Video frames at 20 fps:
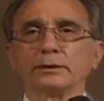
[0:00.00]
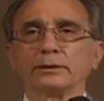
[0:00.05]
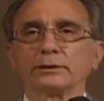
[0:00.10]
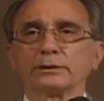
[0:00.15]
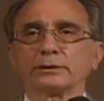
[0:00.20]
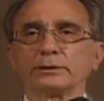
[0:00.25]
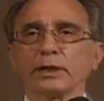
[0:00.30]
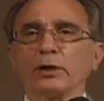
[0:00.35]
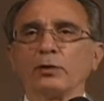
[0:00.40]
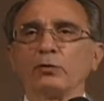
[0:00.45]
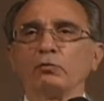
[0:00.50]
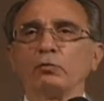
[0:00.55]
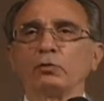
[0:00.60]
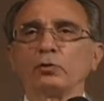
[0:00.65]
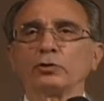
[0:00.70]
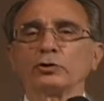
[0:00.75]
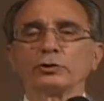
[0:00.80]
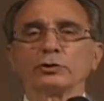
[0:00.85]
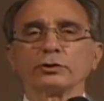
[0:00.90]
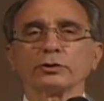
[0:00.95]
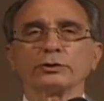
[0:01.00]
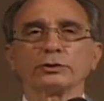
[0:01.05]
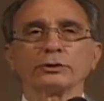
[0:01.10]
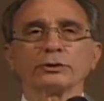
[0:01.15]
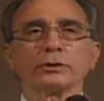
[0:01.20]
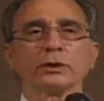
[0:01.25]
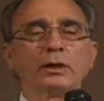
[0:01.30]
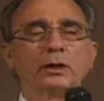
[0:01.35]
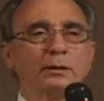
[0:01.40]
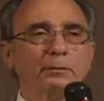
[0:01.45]
say a word to her. Says,
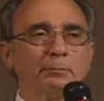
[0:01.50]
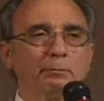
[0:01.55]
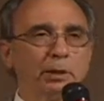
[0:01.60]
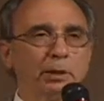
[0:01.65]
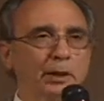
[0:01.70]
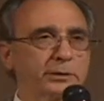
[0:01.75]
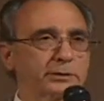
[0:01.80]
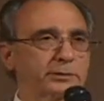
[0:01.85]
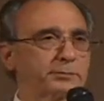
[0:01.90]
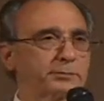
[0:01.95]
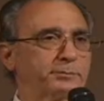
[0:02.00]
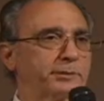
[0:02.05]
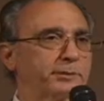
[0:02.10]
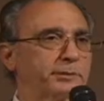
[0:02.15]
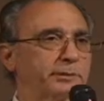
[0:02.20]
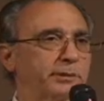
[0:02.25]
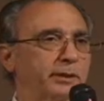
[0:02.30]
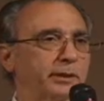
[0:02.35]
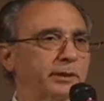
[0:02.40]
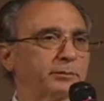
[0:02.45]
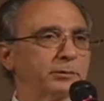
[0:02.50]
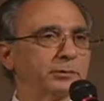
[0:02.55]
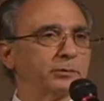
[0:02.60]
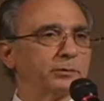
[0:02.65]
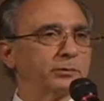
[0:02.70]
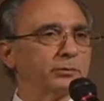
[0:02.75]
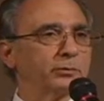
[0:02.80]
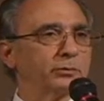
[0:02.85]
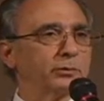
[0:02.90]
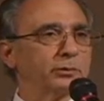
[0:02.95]
"Blessed be the name of the
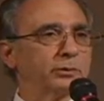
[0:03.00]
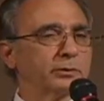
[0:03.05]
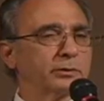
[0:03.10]
Lord."